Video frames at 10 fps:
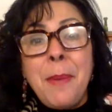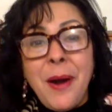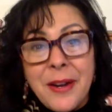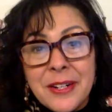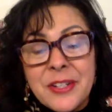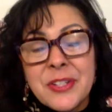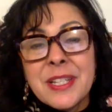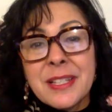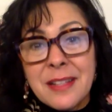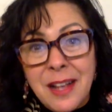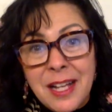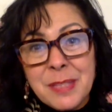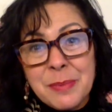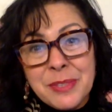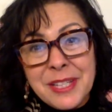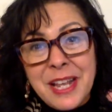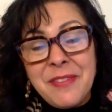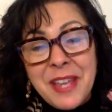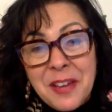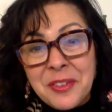partners in the gospel that
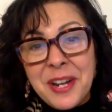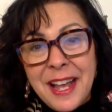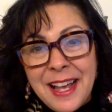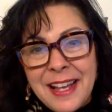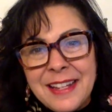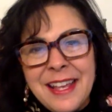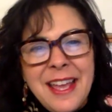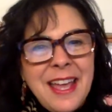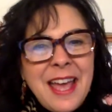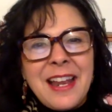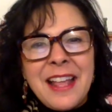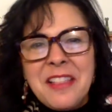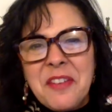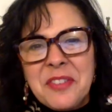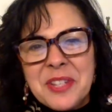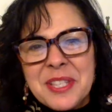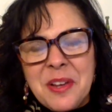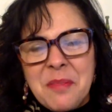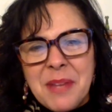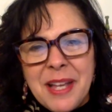I've ever had, and I love her
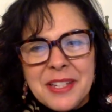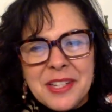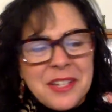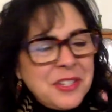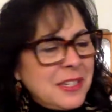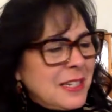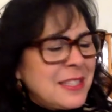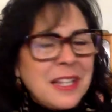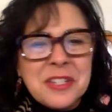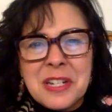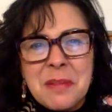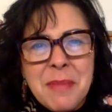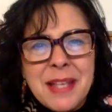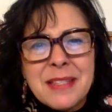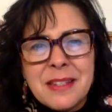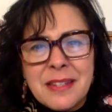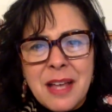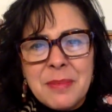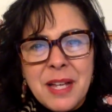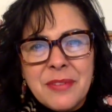so much, and she did such an amazing
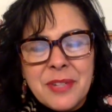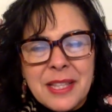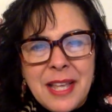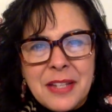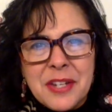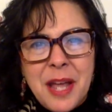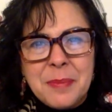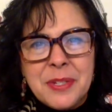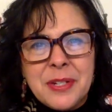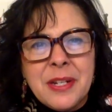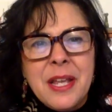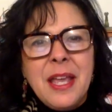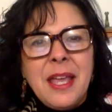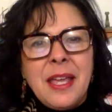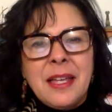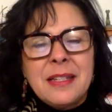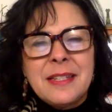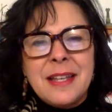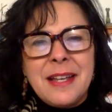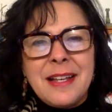job covering that chapter, and
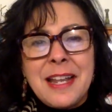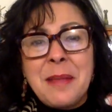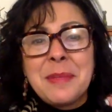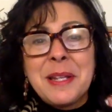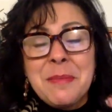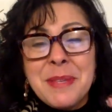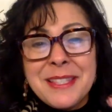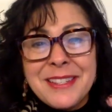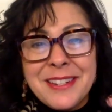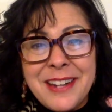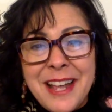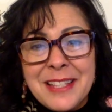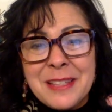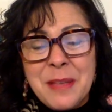I'm going to miss her. As